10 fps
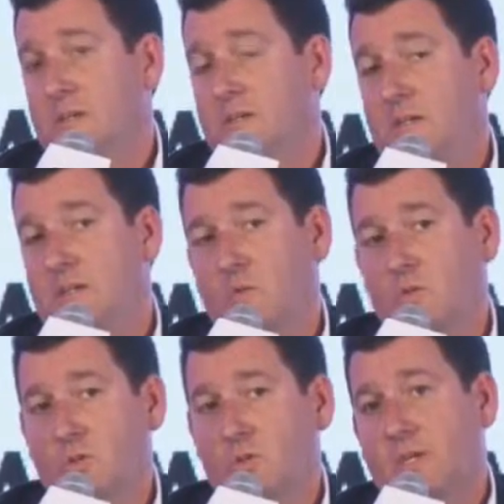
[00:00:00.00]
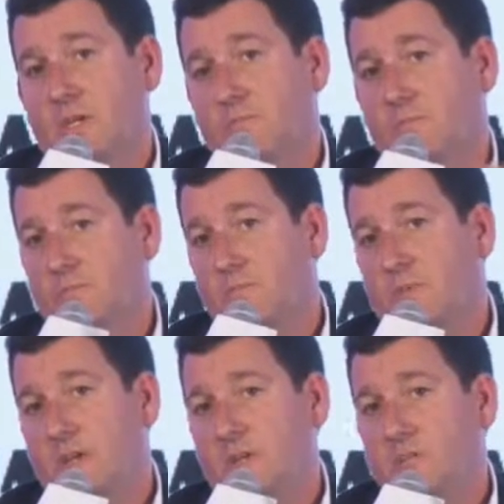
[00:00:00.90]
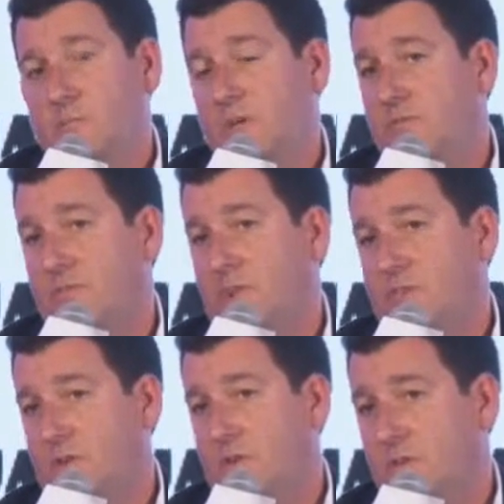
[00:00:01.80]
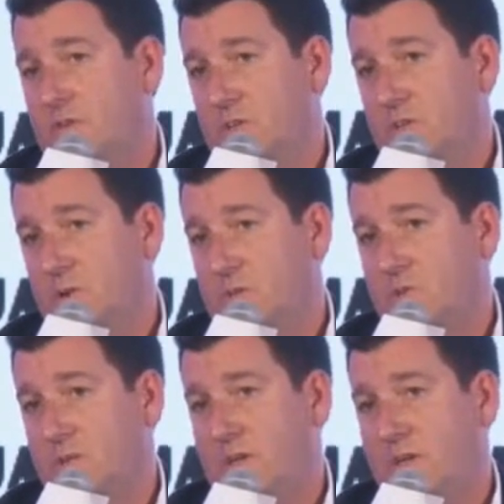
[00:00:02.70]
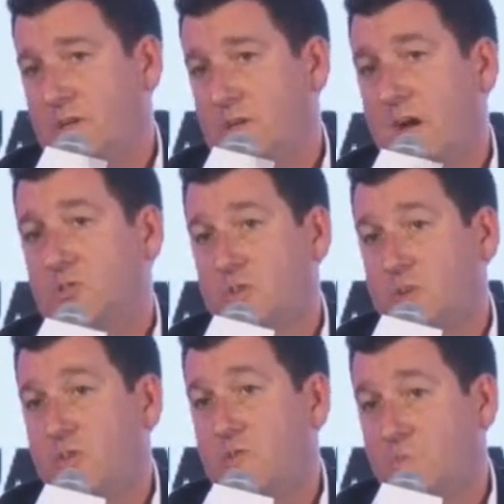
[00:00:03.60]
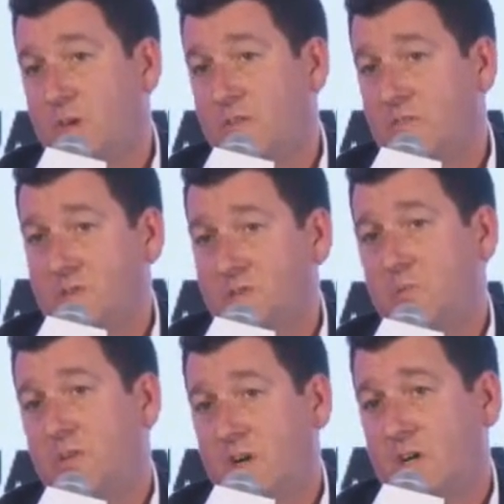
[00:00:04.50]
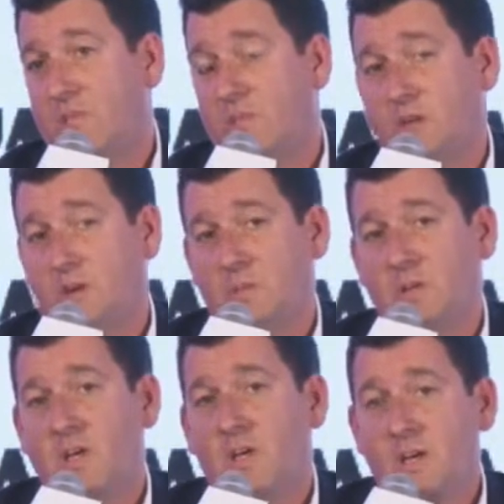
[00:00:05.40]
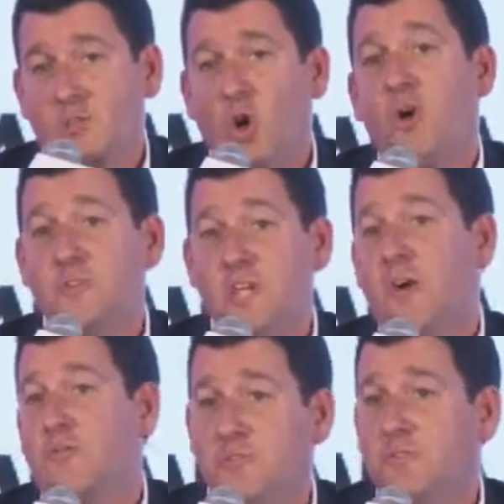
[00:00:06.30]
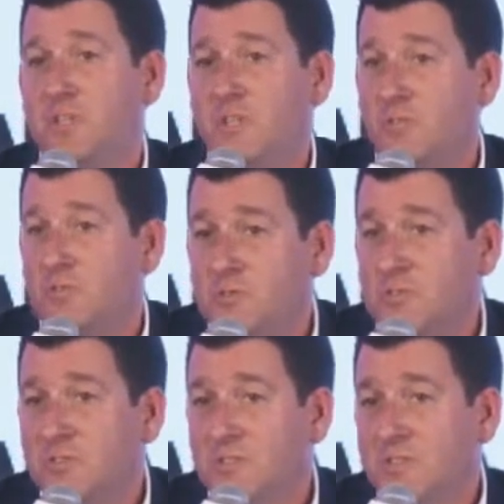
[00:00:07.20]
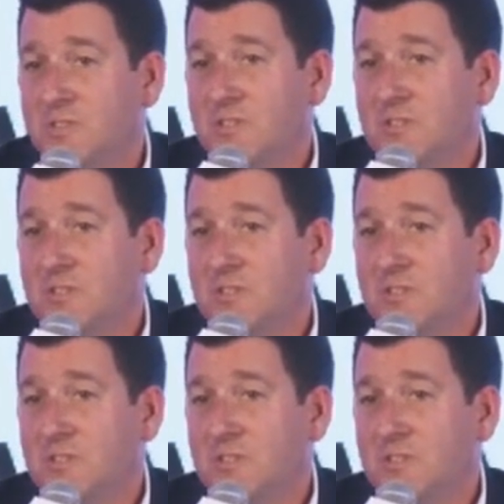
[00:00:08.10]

And you know, when you look at the S&P 500 in the U.S. right now, the average lifespan of an S&P 500 company has gone down 50 years.